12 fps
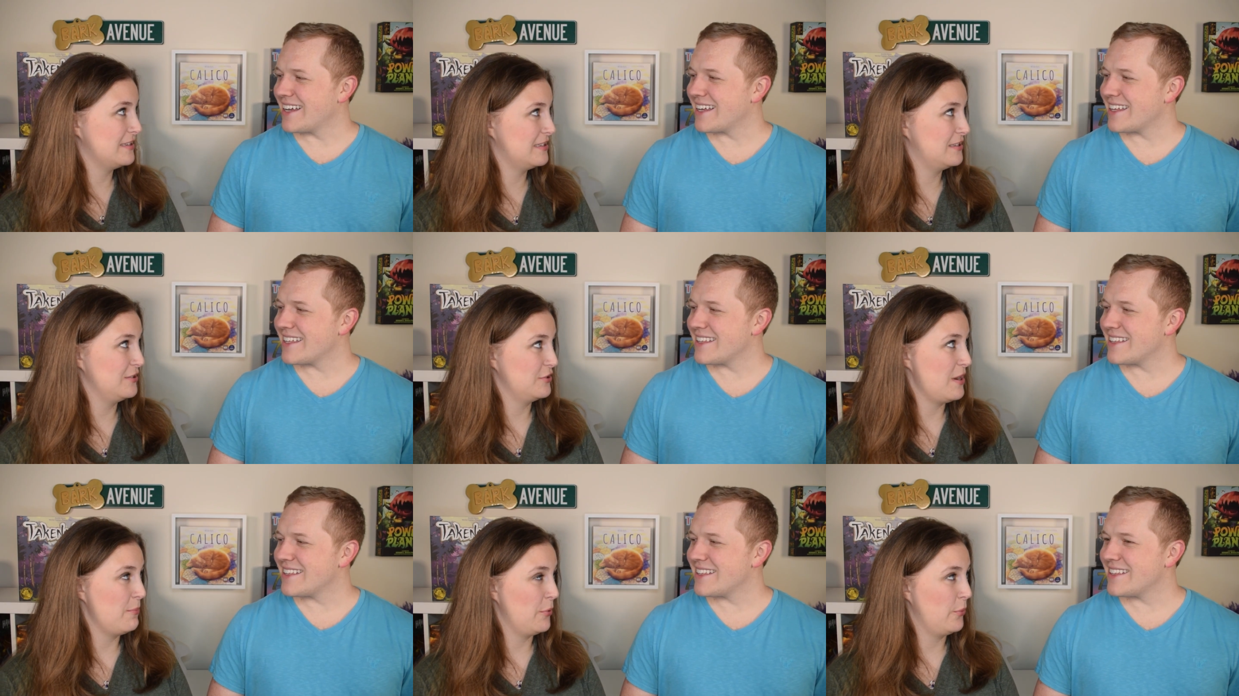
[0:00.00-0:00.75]
Speaker 1: this is your
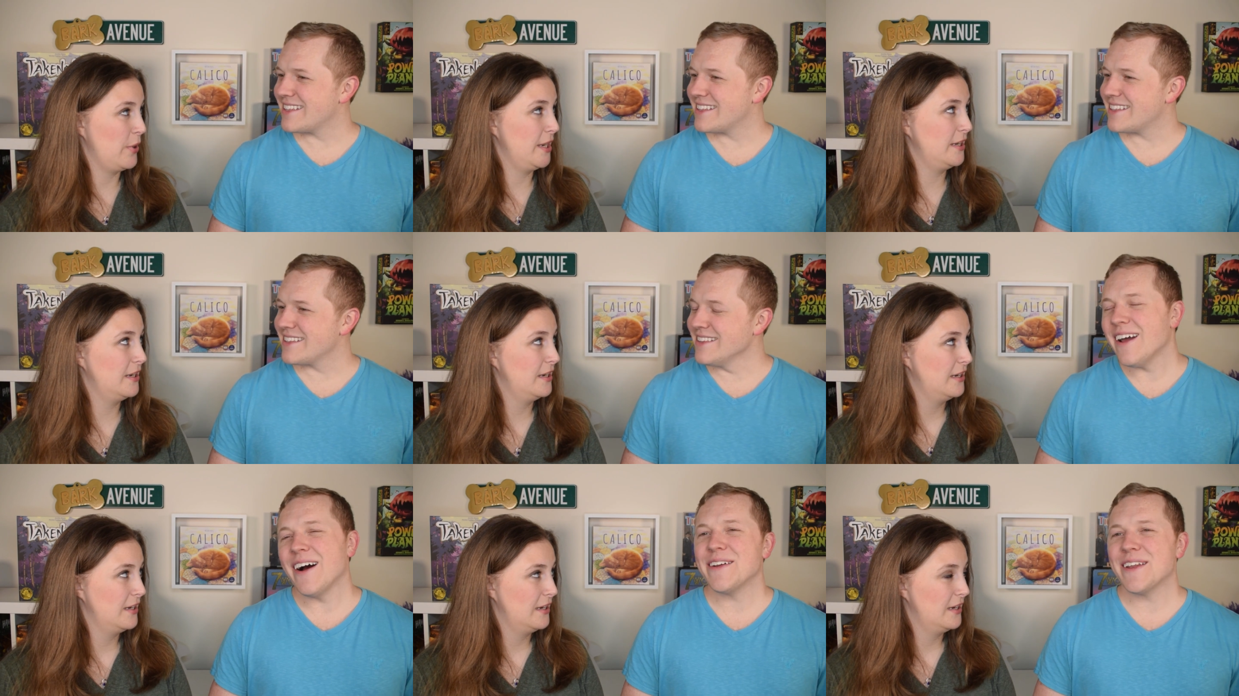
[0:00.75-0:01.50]
number one.
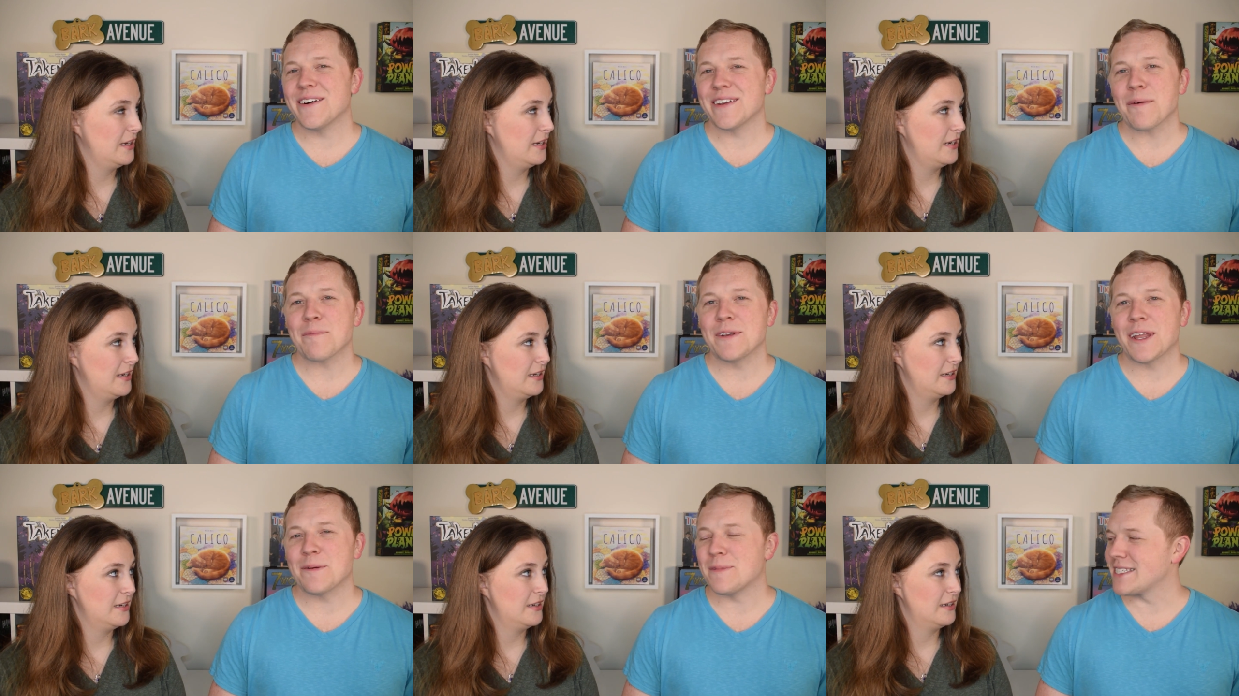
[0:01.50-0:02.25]
Speaker 2: No, no, not
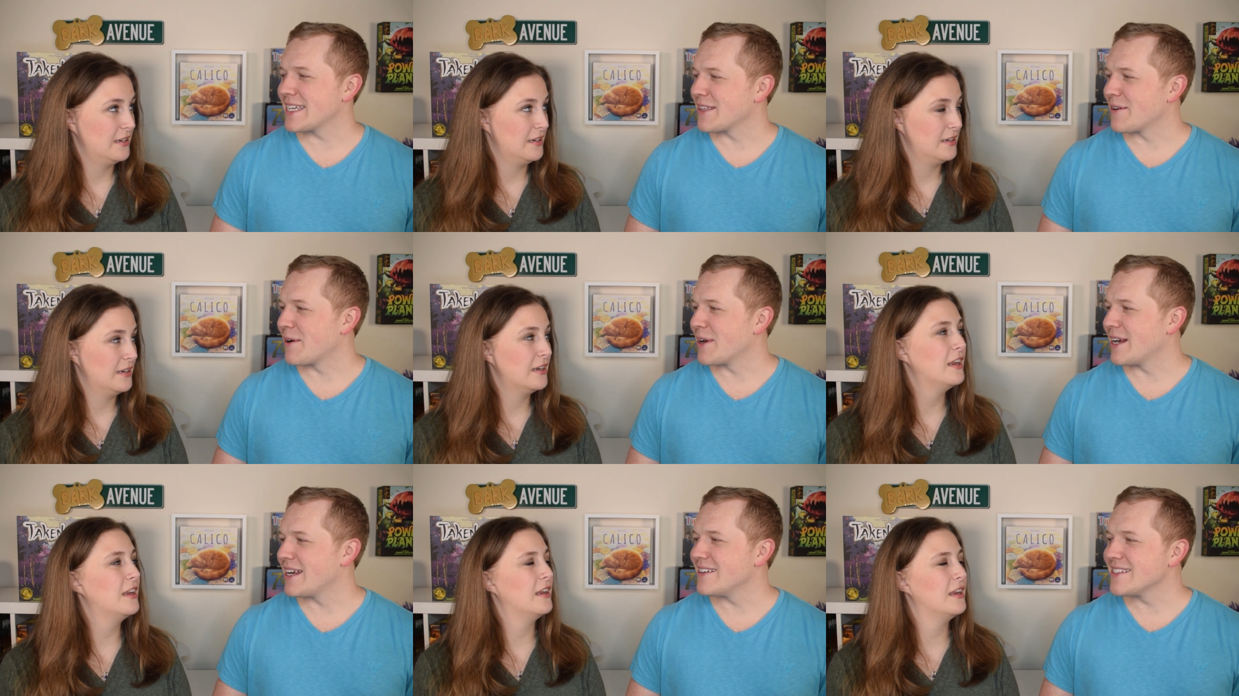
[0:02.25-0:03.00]
not a particular
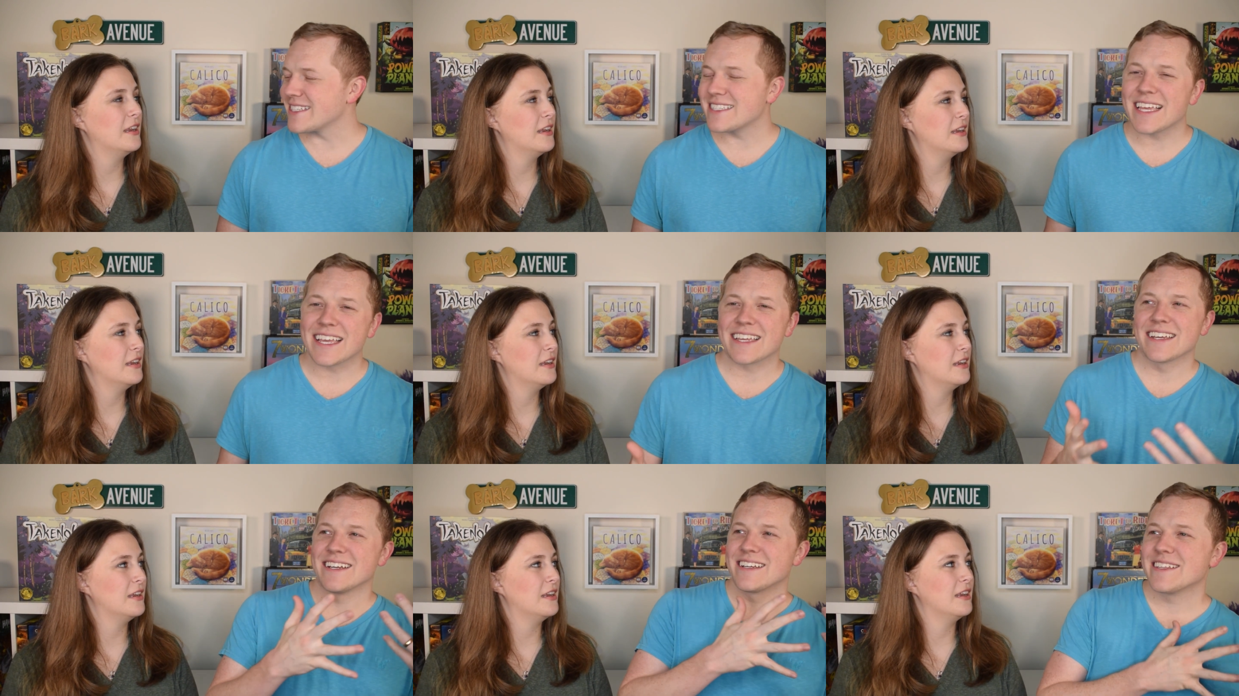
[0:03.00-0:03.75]
order. It was just
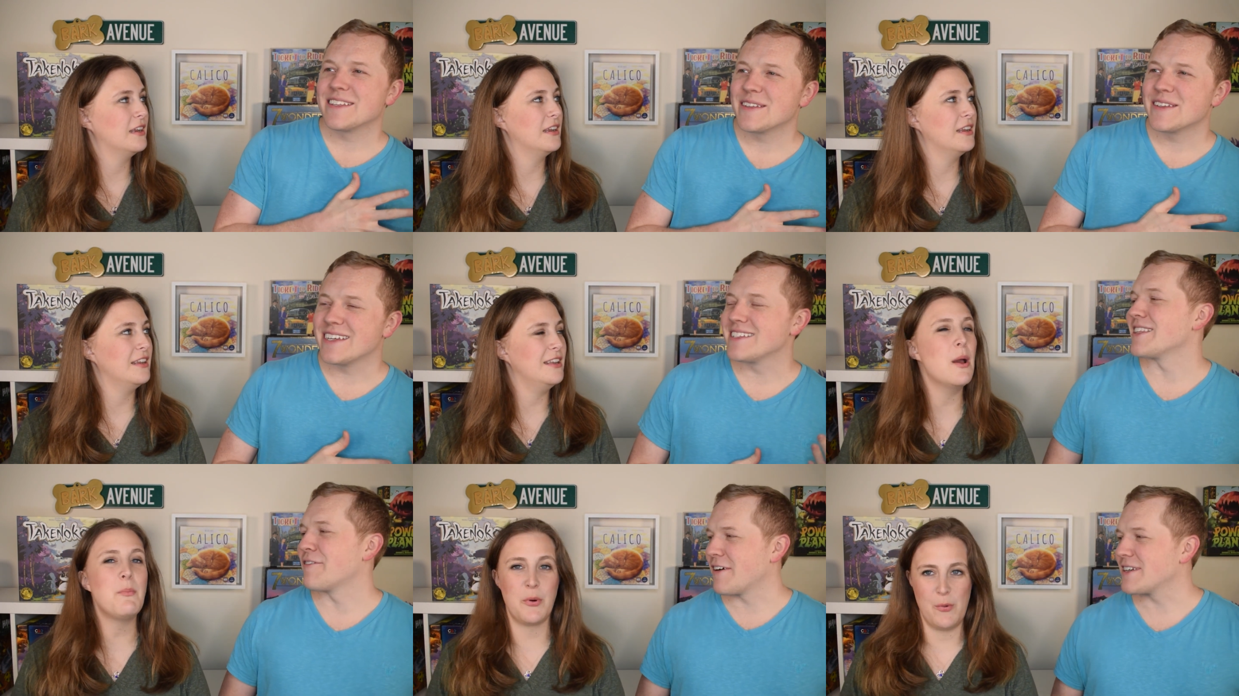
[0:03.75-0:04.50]
like it's
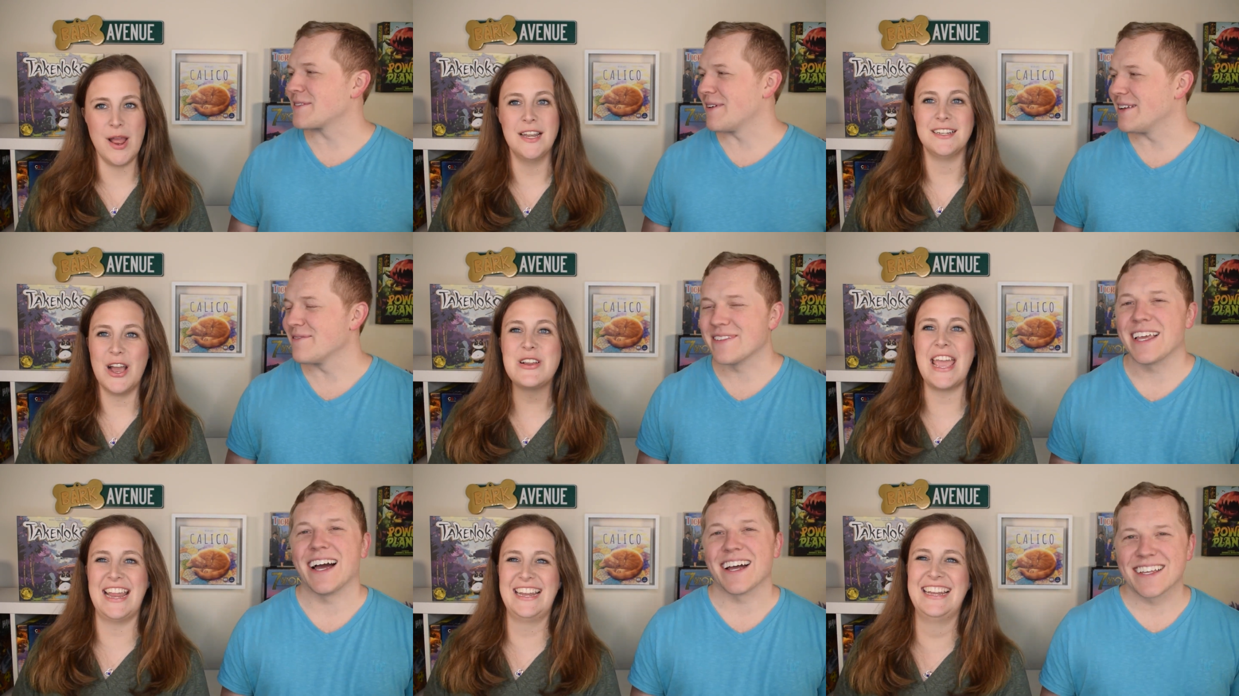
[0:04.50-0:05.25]
Number the first one. one.
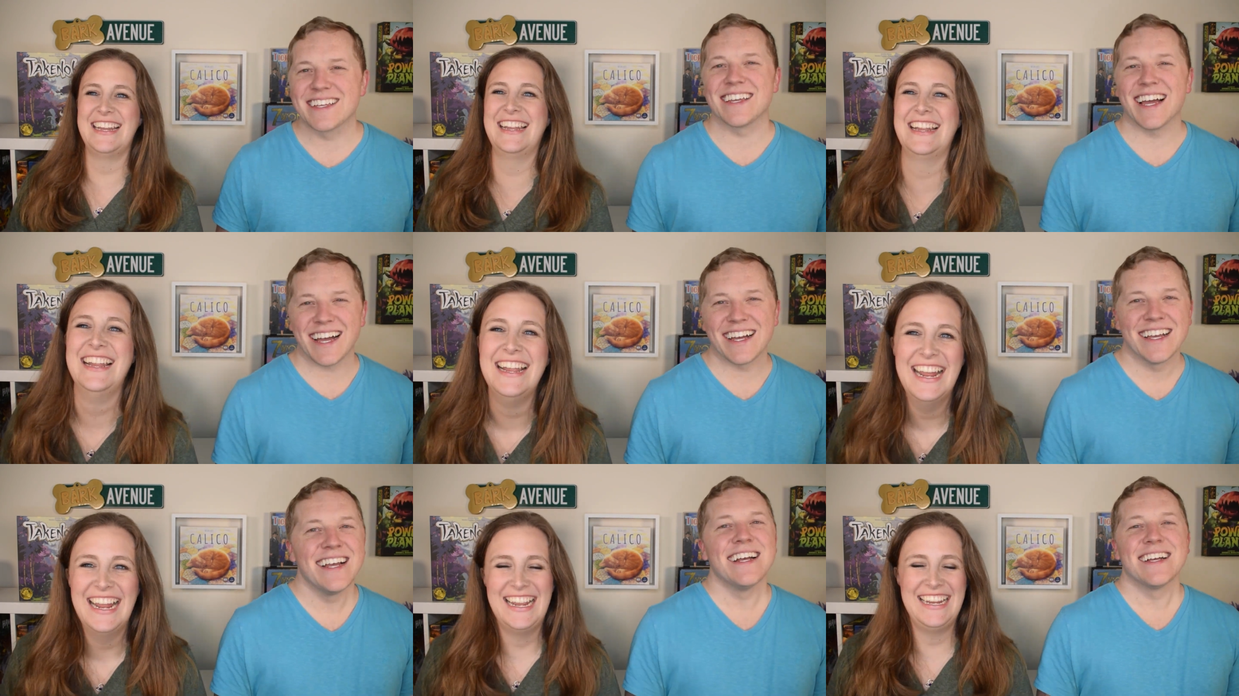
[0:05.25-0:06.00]
Okay.
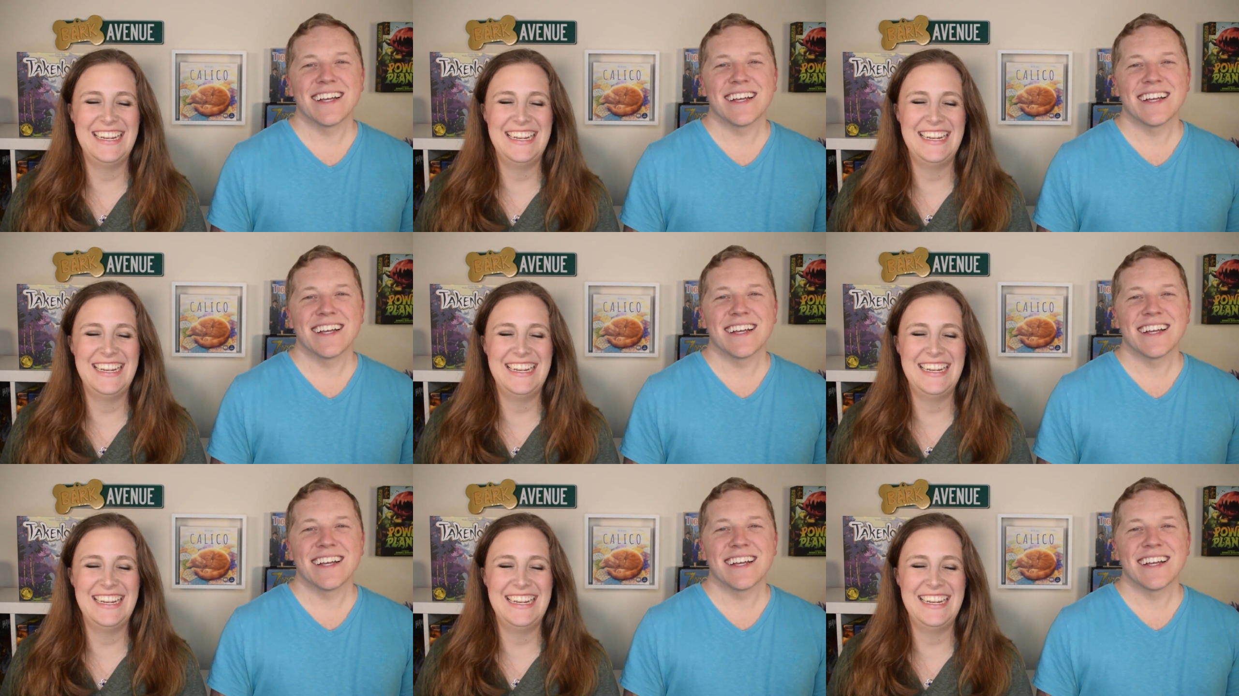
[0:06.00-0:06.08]
Yeah.